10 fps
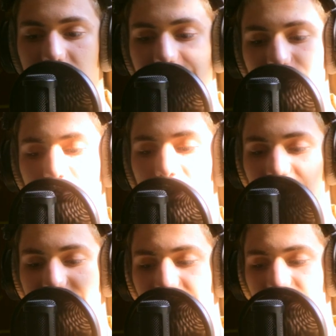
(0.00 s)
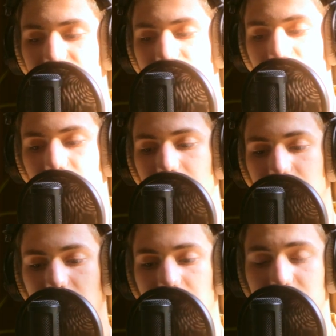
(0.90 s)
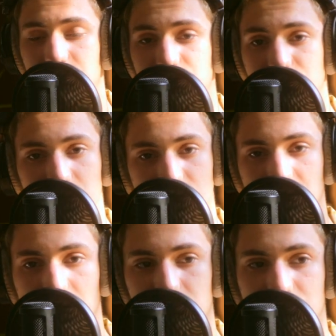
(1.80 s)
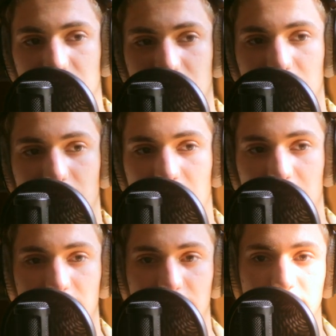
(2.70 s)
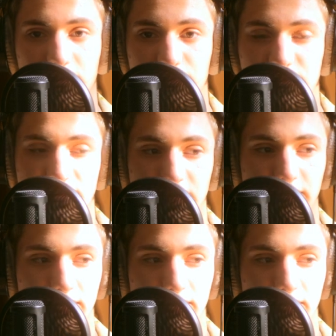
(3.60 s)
If you buy a van from a construction company that used it